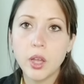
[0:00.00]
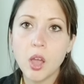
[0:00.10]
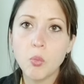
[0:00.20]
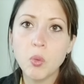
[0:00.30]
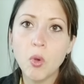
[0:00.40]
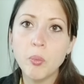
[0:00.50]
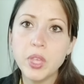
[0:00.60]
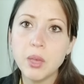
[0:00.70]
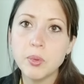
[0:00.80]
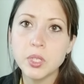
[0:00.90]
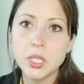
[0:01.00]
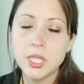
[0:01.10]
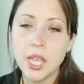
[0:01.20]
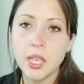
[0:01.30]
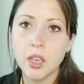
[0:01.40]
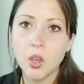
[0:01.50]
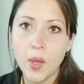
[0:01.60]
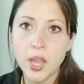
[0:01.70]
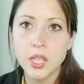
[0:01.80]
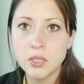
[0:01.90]
We won't be able to take it
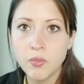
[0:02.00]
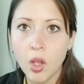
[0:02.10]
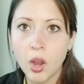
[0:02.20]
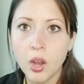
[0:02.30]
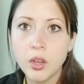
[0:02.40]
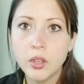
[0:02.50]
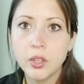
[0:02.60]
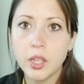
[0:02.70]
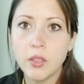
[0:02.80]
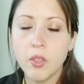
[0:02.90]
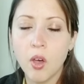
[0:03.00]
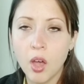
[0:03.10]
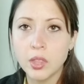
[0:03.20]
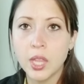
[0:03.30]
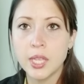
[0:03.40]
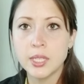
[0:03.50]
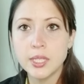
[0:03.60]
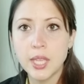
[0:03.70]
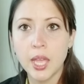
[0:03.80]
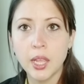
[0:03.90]
quite as far in the online
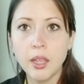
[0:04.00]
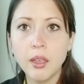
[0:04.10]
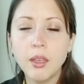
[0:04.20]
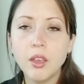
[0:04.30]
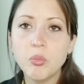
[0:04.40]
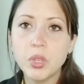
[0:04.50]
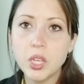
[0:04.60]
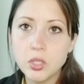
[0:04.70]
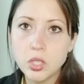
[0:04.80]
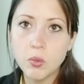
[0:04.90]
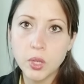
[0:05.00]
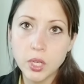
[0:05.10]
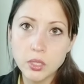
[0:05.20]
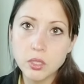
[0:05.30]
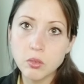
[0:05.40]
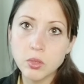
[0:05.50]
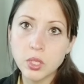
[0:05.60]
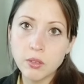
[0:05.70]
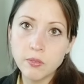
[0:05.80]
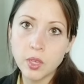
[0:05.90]
setting, but I do want us to
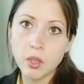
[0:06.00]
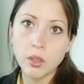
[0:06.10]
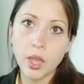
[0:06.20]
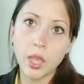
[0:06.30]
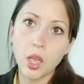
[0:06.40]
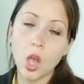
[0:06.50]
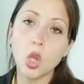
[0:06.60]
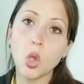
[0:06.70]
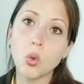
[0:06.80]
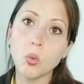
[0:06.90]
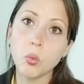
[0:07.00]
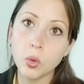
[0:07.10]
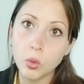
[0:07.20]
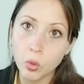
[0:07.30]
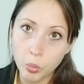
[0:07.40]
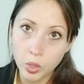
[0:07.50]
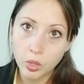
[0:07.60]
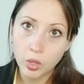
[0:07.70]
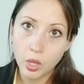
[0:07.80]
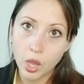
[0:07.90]
really feel like a group
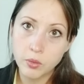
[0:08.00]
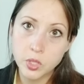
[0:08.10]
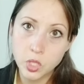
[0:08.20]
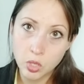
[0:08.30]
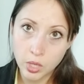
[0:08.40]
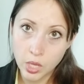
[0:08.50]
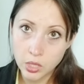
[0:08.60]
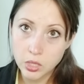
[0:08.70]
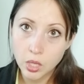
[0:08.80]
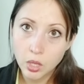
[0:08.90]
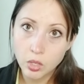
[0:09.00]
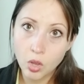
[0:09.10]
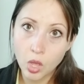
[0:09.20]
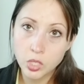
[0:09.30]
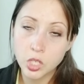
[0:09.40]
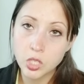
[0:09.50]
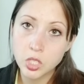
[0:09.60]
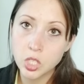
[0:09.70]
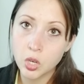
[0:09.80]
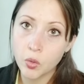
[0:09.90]
of students, not
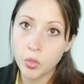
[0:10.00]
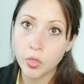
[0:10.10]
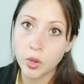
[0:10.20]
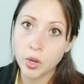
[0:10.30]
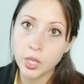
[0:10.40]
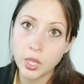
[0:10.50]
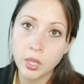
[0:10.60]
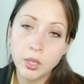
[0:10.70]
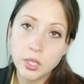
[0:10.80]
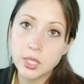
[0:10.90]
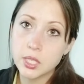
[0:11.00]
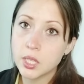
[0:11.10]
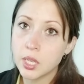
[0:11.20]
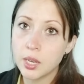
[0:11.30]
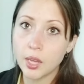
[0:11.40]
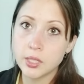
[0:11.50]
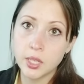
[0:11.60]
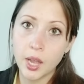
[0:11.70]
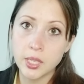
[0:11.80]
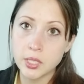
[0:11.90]
just, 30
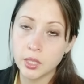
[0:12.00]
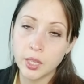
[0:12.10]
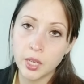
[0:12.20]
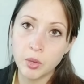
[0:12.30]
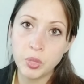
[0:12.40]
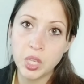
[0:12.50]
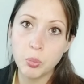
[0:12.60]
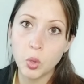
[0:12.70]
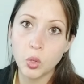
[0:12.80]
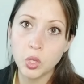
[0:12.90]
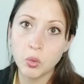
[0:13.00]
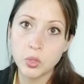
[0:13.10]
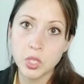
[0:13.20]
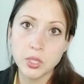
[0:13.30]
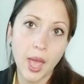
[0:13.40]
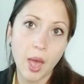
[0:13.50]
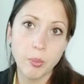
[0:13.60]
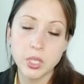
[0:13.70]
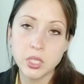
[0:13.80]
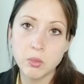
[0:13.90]
disconnected, isolated people who just
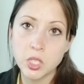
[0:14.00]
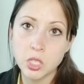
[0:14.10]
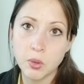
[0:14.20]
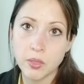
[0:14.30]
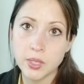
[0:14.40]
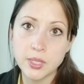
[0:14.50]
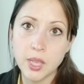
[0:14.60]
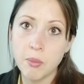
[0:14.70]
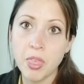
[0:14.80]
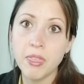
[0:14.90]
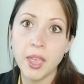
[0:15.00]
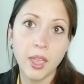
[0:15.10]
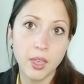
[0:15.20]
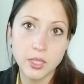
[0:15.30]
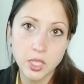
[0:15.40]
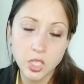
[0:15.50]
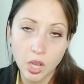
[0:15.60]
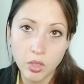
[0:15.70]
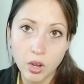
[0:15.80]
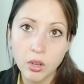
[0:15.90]
happen to be doing the same thing as each
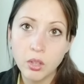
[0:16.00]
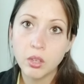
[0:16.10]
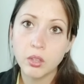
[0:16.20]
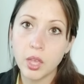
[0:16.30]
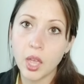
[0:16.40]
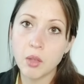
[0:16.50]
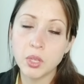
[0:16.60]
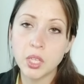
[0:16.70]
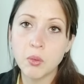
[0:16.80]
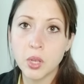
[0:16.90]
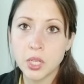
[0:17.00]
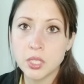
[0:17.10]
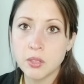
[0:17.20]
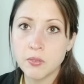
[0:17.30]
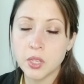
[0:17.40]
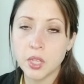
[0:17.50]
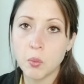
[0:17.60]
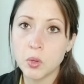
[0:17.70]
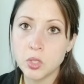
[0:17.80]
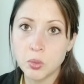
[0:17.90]
other. Like, I really want it to feel
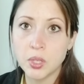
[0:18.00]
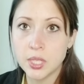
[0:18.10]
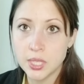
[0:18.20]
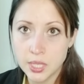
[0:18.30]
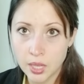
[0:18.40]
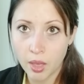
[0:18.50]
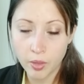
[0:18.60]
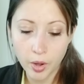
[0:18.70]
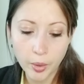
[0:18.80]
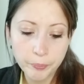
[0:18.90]
like we're doing this together.